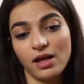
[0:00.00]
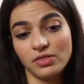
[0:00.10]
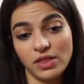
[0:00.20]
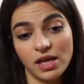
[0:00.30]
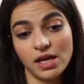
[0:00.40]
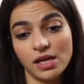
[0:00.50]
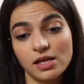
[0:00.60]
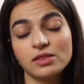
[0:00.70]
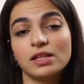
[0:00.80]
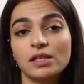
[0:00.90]

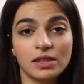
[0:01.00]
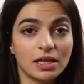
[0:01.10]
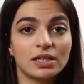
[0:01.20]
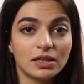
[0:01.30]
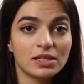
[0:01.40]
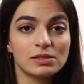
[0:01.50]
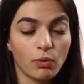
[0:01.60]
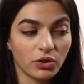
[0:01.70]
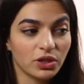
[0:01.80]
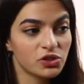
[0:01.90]
they did this
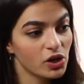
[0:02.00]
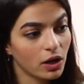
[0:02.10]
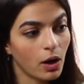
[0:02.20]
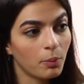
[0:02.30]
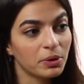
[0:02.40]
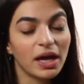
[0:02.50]
monthly checkup,